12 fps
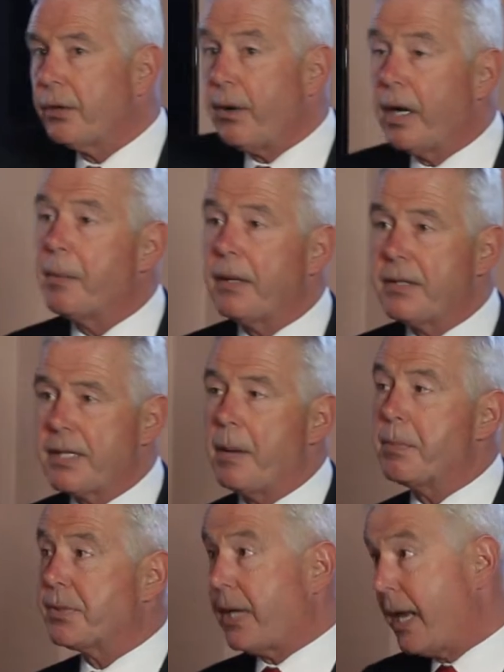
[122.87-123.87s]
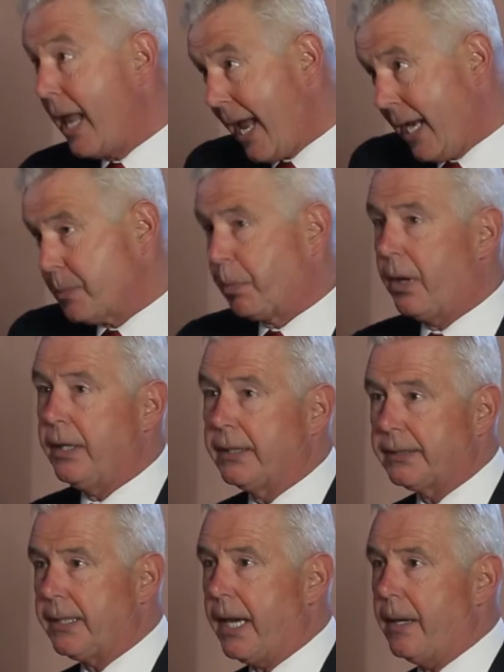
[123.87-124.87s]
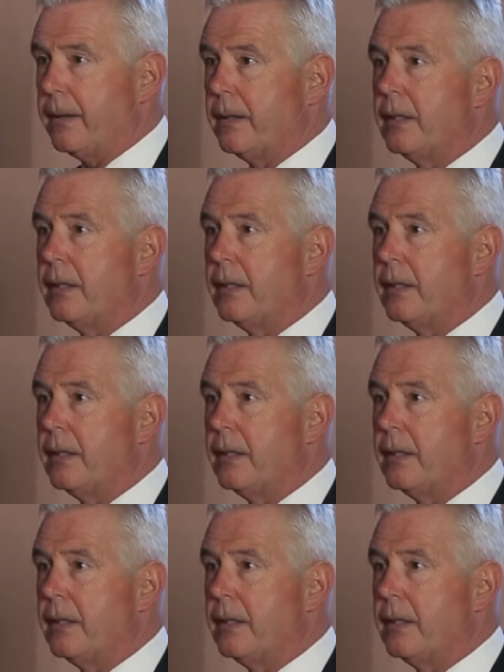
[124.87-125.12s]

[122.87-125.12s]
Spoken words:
around about 10%, as Brian said.